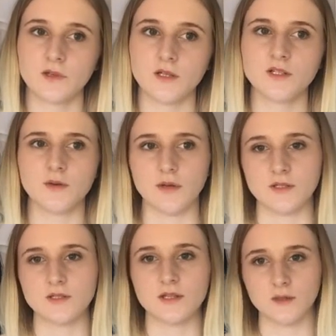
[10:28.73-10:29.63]
I don't know, I
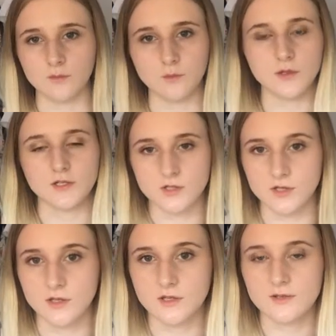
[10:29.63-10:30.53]
just think walking to
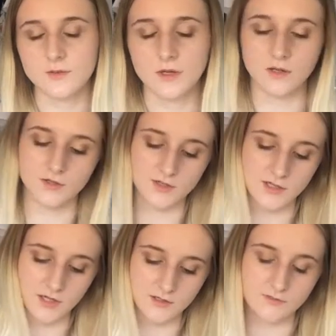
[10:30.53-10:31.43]
the Sequoia Lodge
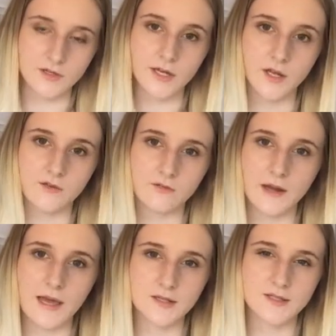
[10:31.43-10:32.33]
Hotel is a really kind of
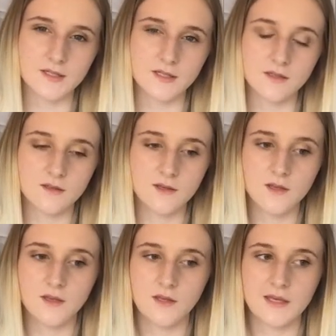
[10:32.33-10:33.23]
relaxing
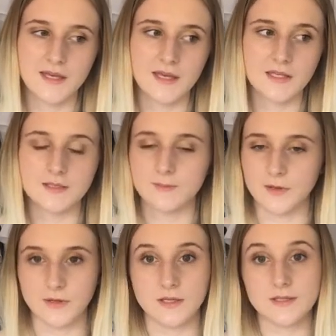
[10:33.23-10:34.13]

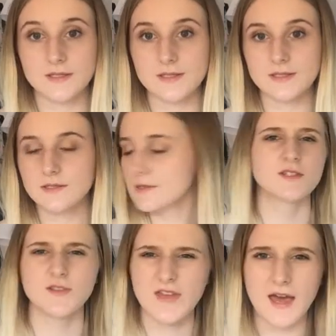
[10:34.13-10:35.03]
experience.
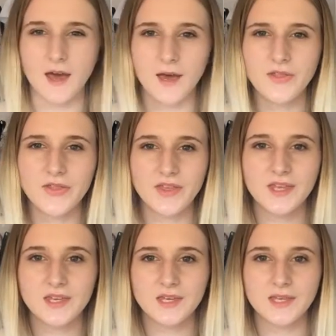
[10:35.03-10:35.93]
So yeah, I
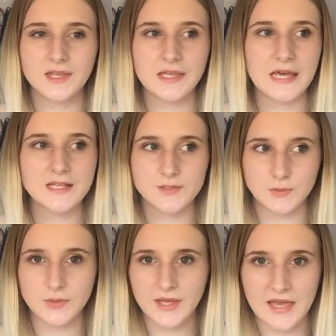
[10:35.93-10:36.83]
think that's
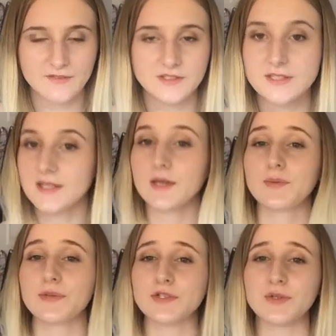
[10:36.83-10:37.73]
all I have to say
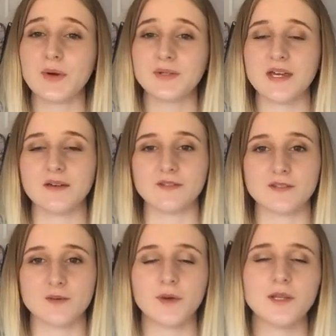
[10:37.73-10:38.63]
on the two hotels.
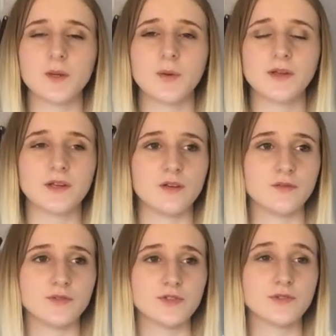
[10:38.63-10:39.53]
So I know I kind
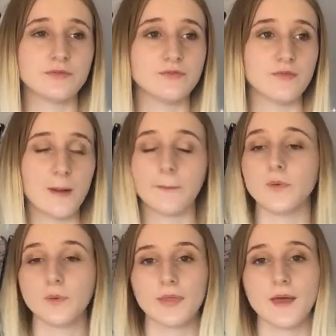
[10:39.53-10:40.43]
of just
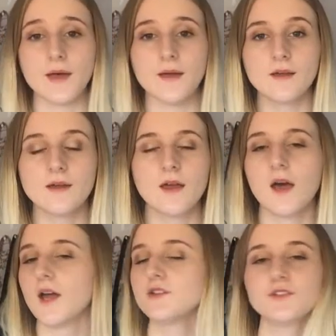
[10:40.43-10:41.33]
rambled there.
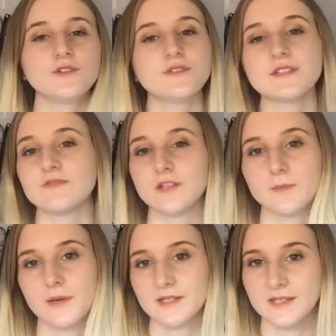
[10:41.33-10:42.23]
I don't know if this video
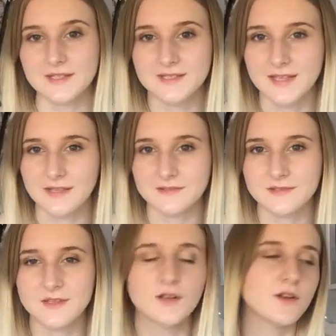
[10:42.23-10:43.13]
made any sense.
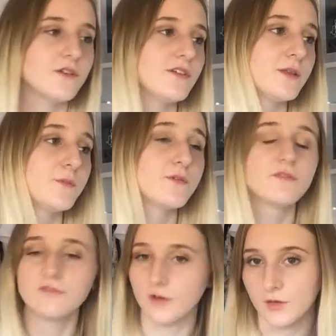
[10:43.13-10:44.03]
I don't know if anyone
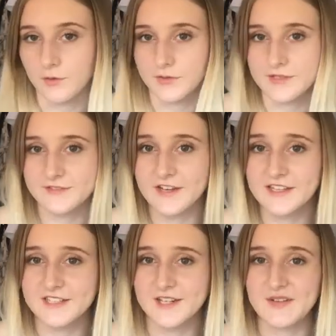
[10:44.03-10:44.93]
followed this
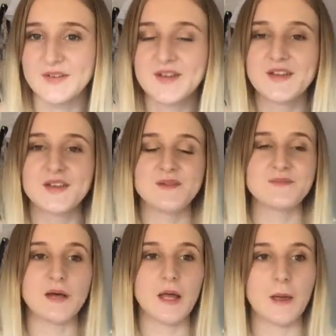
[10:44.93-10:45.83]
video.
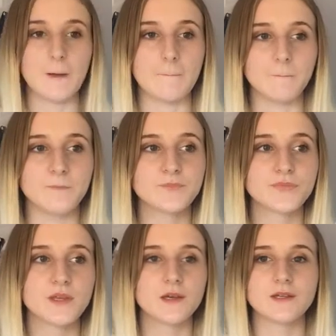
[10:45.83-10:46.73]
But um,
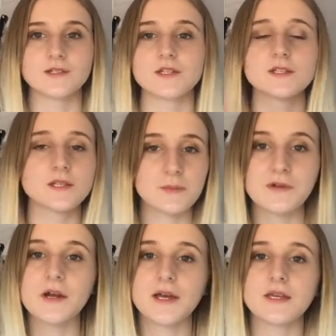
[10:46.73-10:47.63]
to
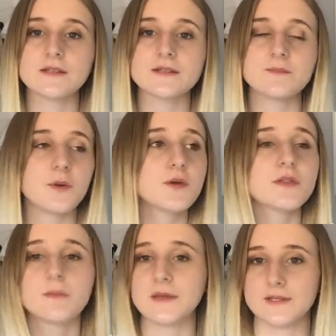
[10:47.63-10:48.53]
summarize, both
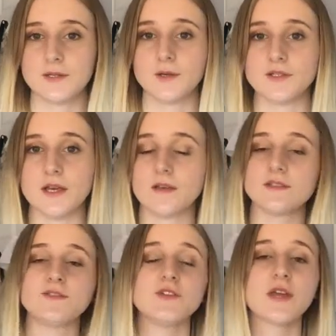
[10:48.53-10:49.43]
amazing hotels.
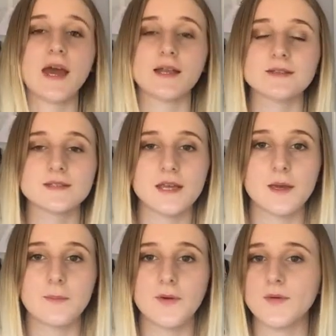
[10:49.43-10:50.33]
If you can stay
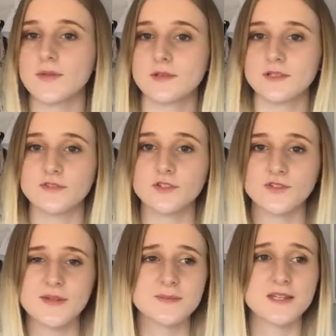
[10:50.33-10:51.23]
at both on different
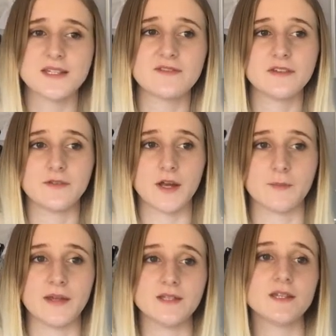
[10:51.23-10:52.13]
trips, I definitely
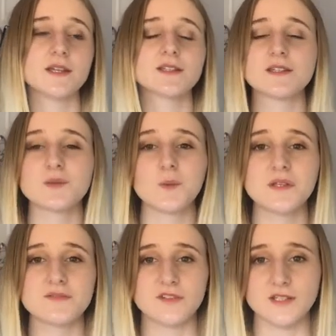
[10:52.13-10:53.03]
recommend it because it's
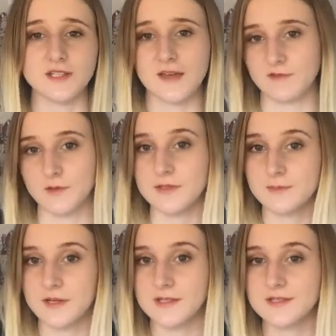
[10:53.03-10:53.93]
always fun to have new
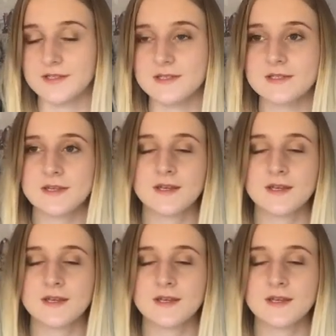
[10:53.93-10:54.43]
experiences.